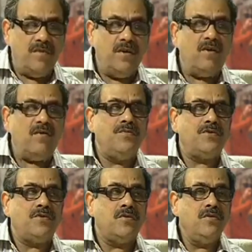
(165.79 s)
or may not
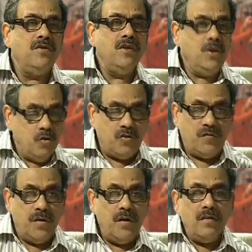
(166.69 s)
be so
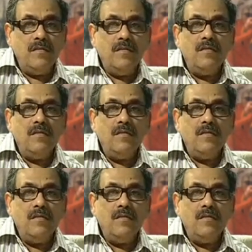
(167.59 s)
useful,